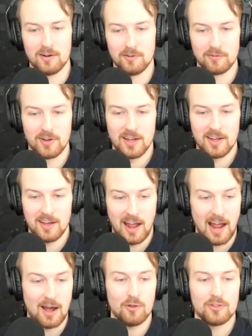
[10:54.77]
of
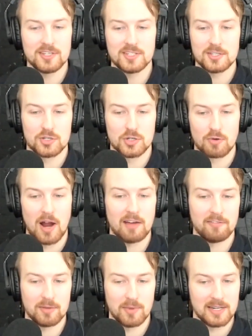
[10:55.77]
how this is driving my